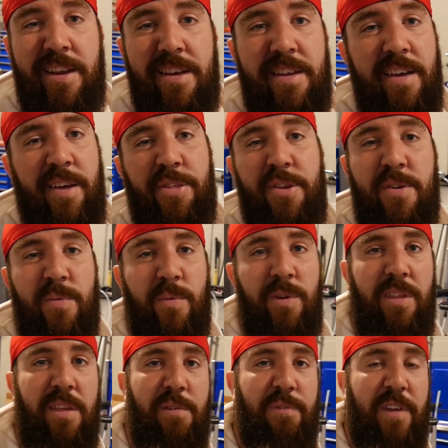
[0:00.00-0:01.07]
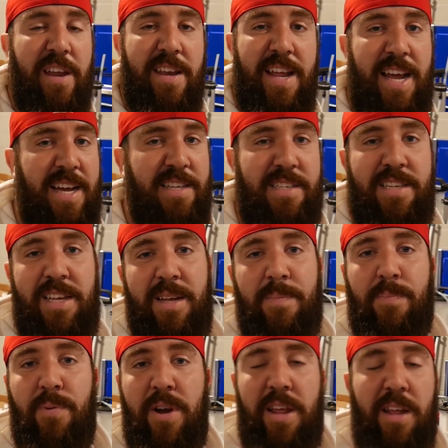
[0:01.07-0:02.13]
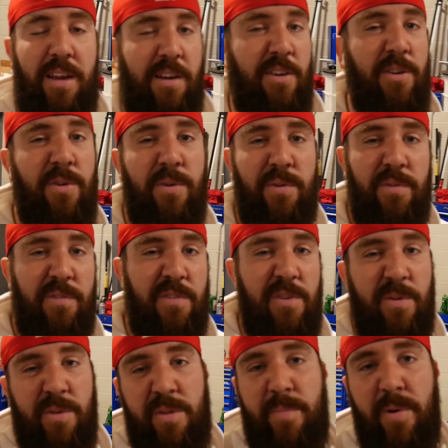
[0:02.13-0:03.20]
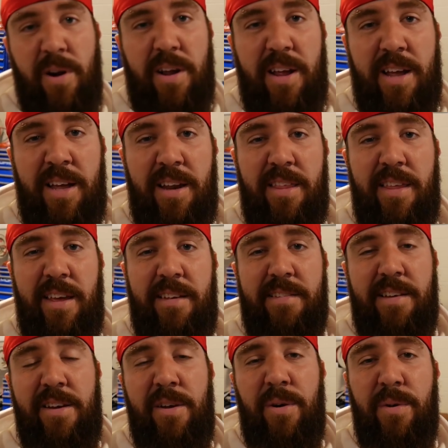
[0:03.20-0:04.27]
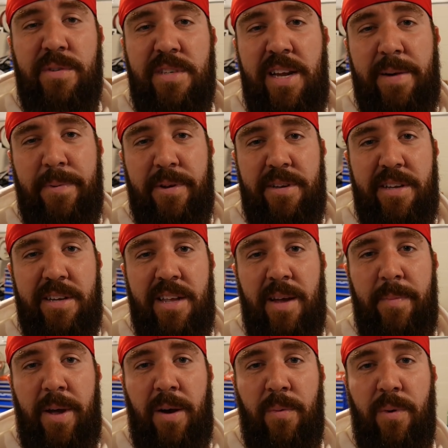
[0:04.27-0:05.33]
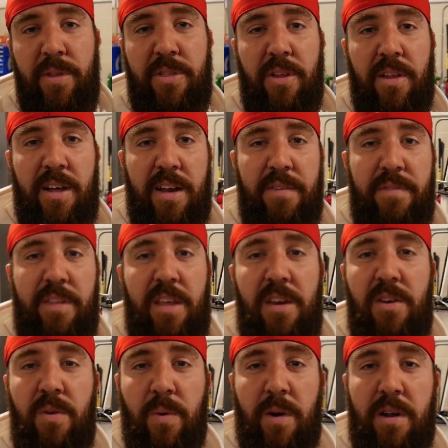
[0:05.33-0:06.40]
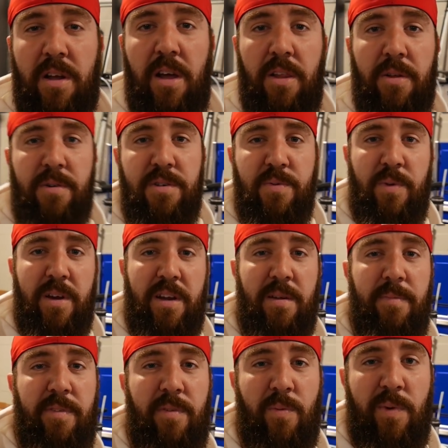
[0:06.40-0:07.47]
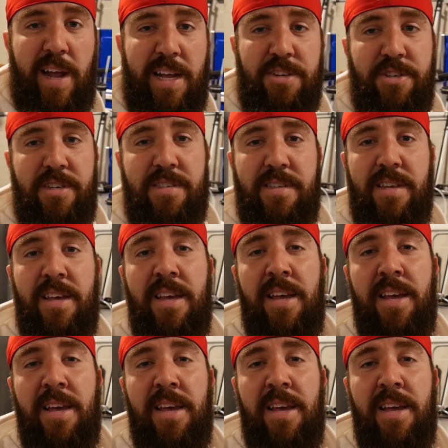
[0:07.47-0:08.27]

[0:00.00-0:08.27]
Nothing really fantastic, breaking news, new on the market kind of things. I know Snap-on did come out with a lot of the newer colors when it comes to ratchets.